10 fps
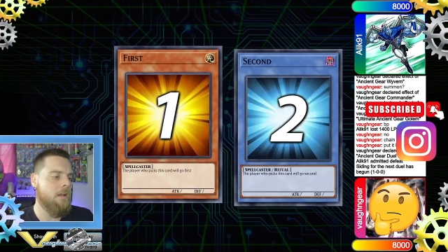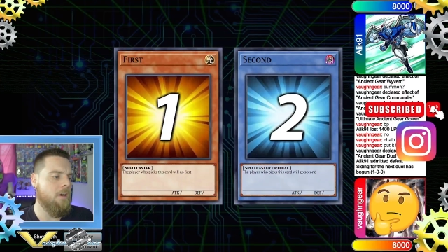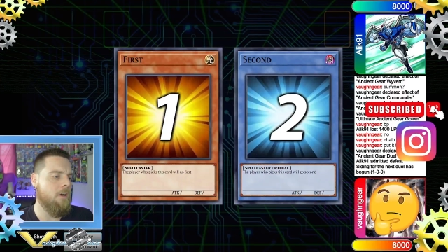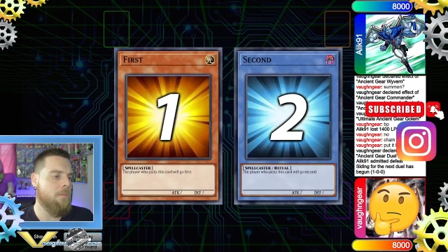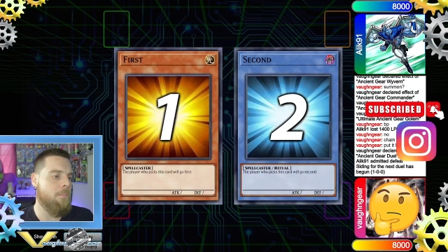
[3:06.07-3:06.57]

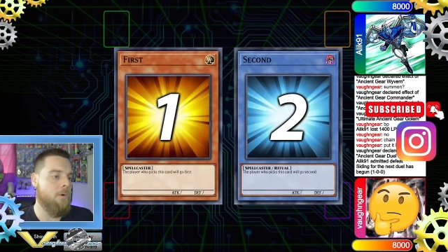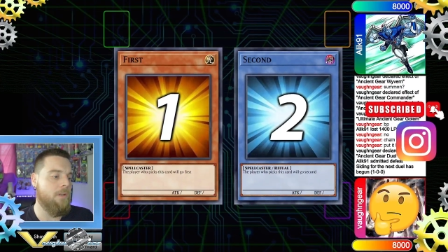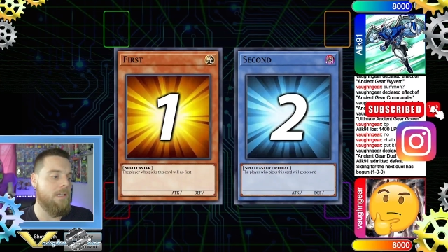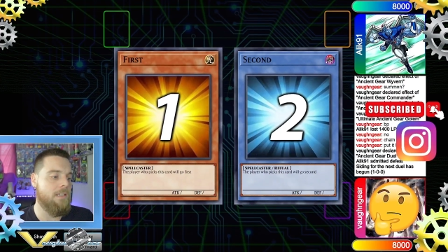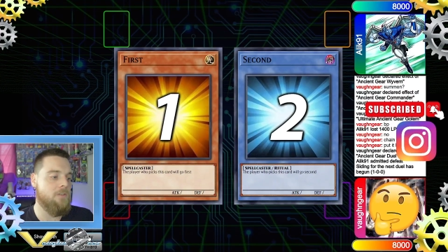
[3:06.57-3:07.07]
our
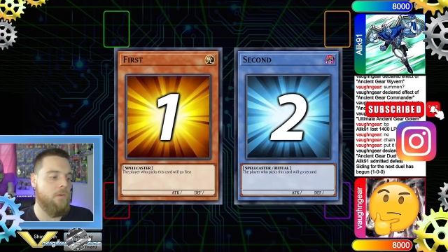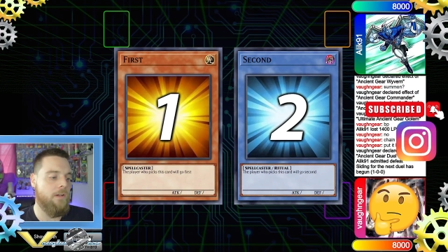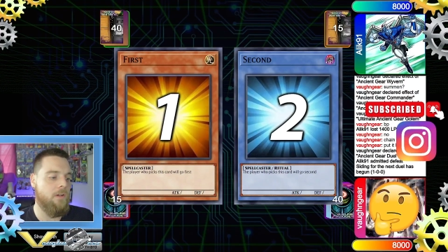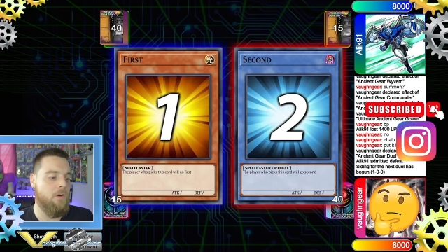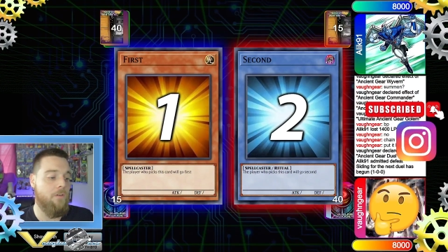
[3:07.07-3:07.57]
opponent is
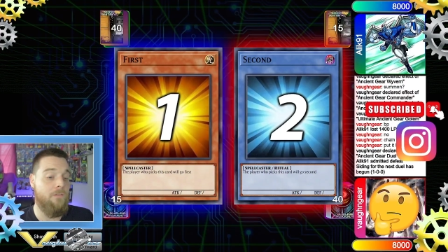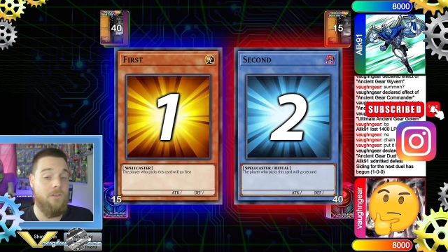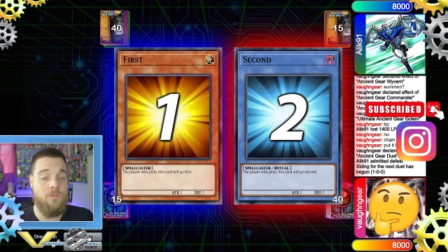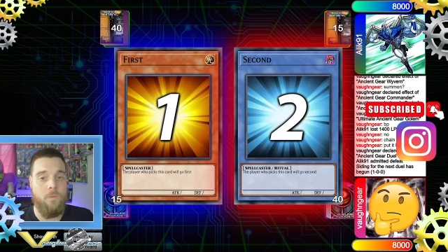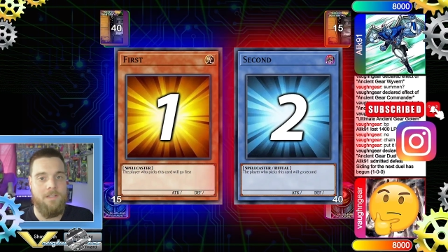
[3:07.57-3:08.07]
going to go
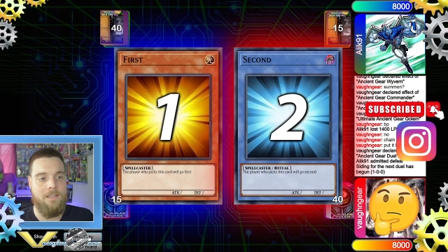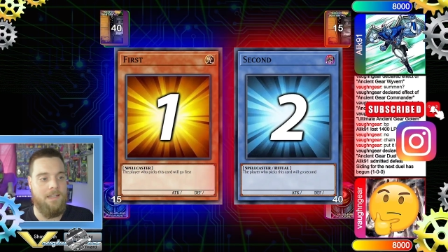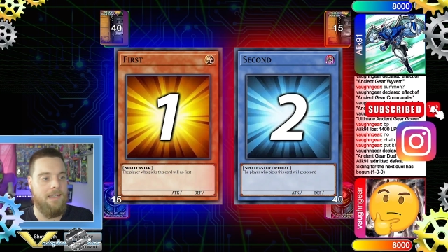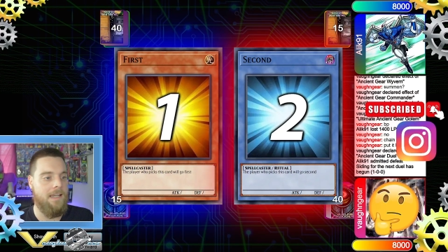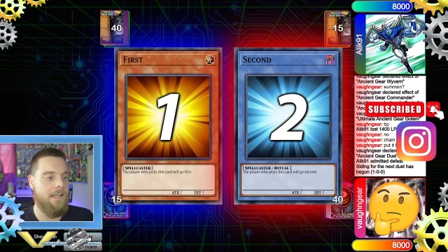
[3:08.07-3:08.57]
first once
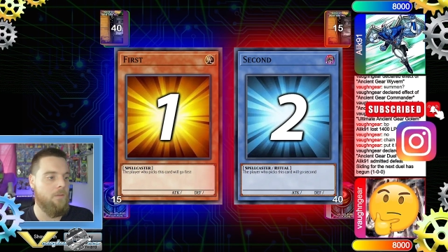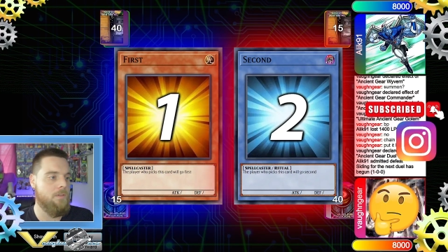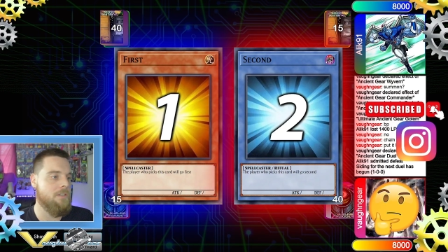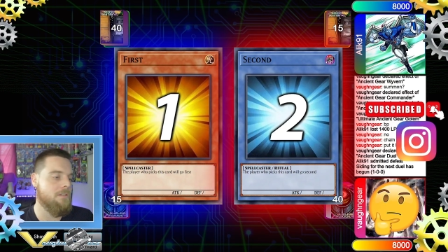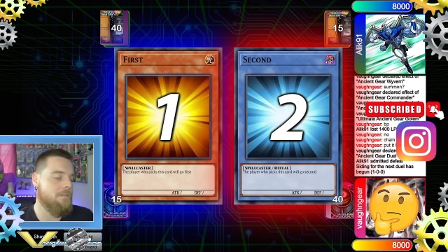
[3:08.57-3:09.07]
again,
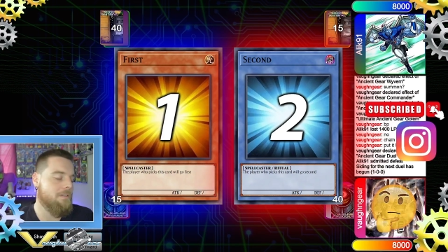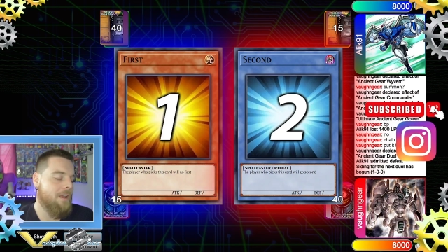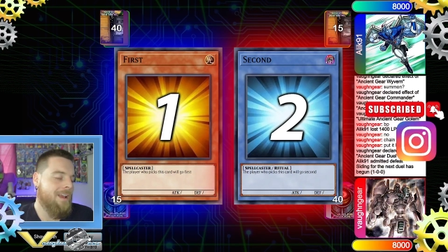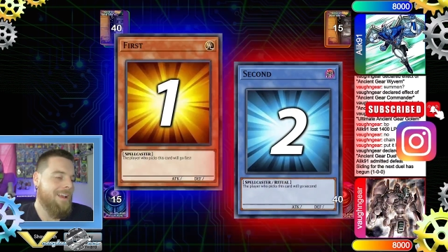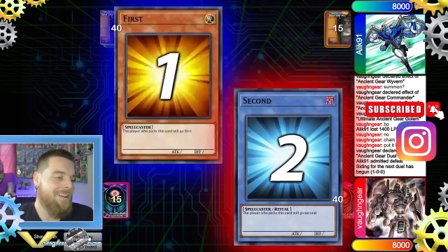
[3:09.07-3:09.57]
which is
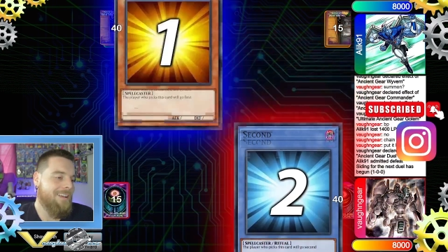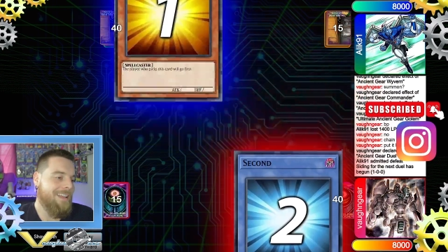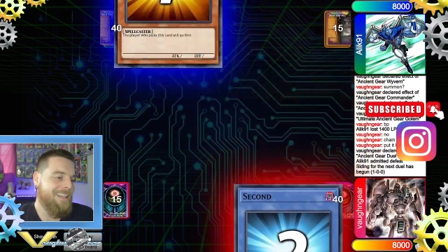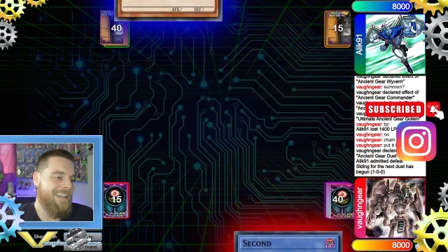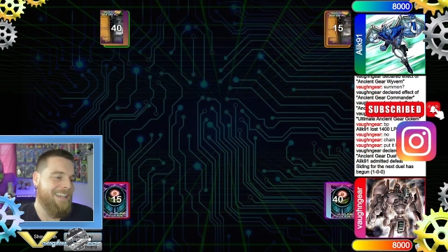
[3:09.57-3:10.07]

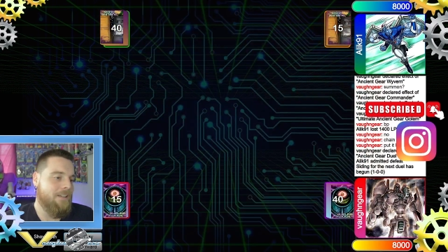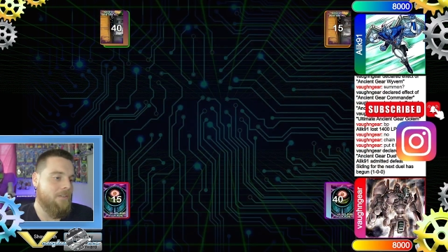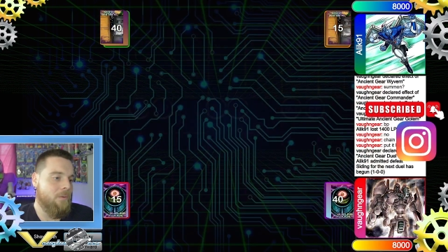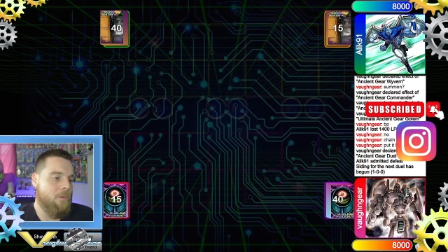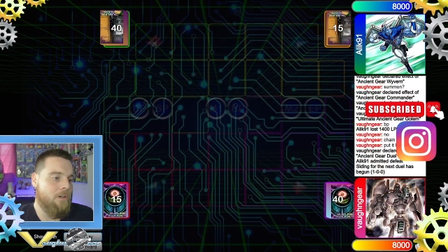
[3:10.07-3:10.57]
not the end of
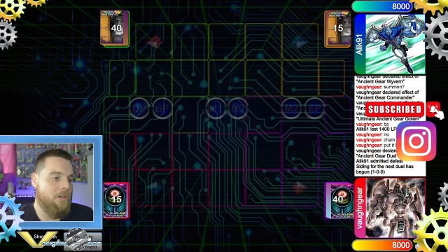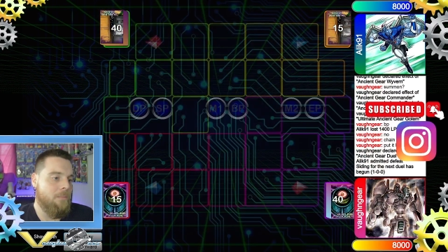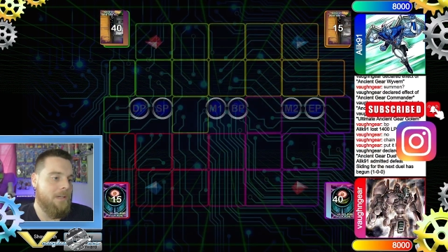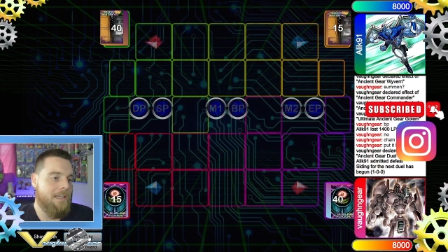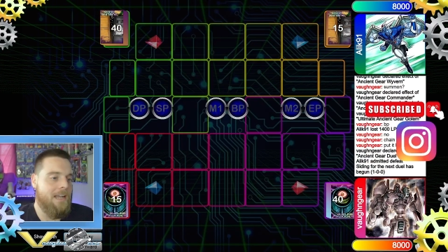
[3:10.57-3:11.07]
the world,
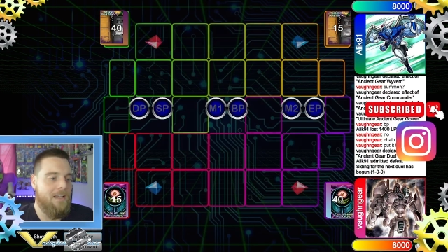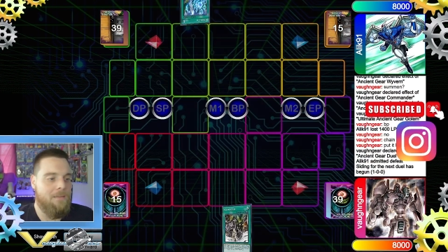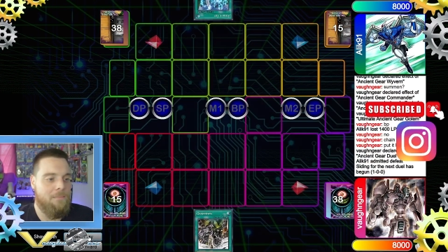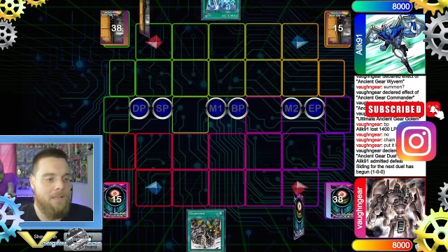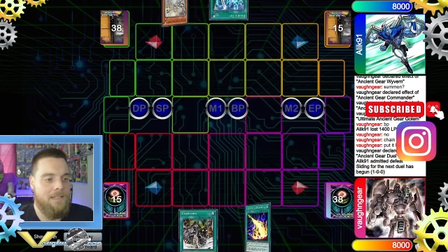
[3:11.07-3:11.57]
but it
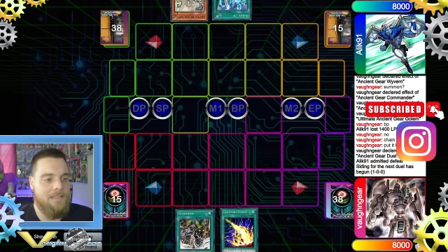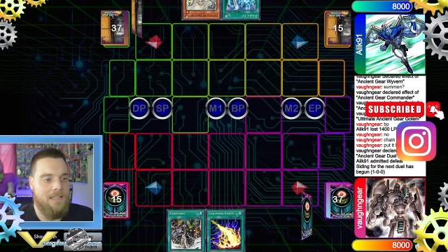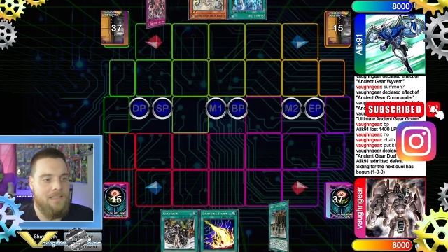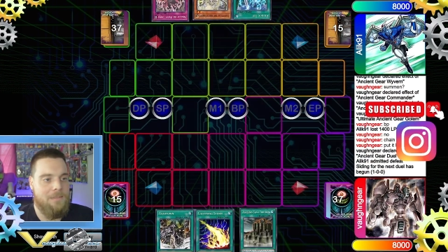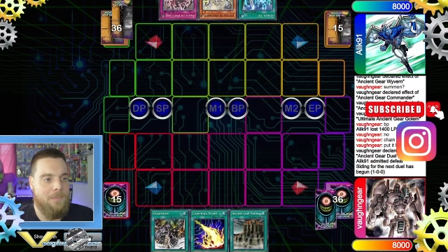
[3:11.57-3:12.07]
kind of makes
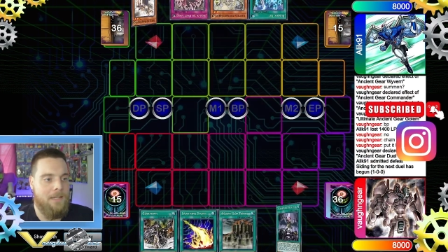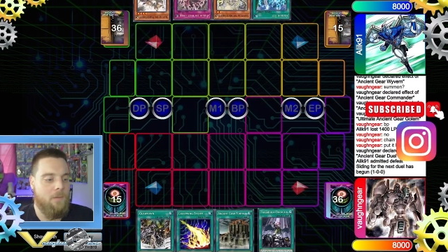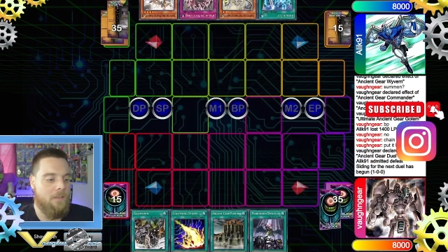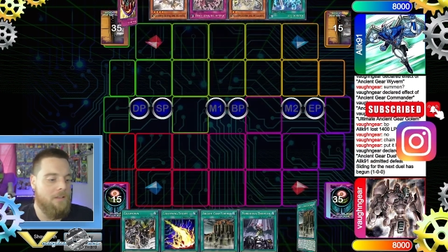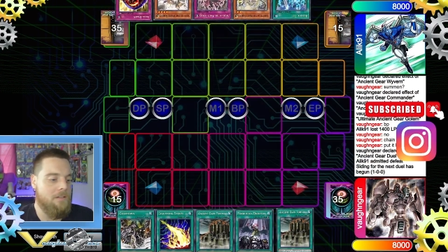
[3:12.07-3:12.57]
sense depending
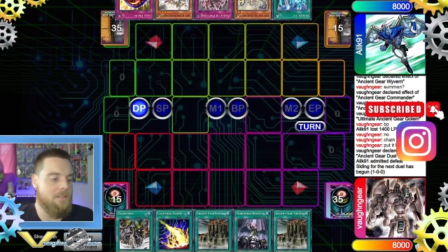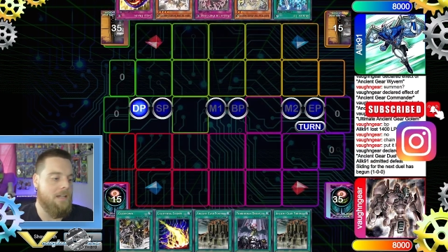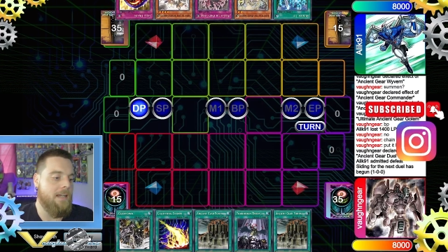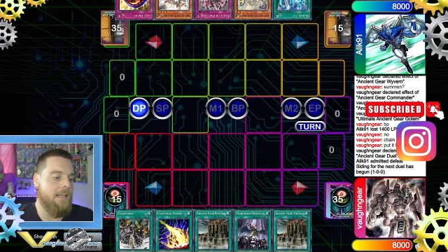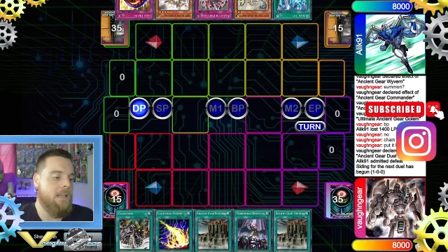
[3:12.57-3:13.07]
what they're
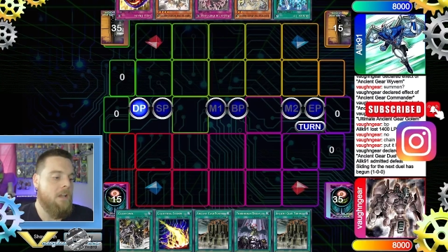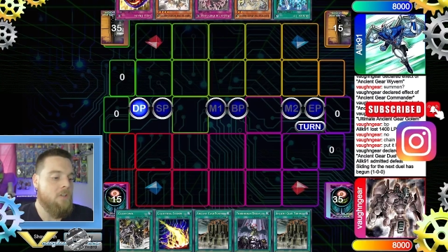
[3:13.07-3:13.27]
siding.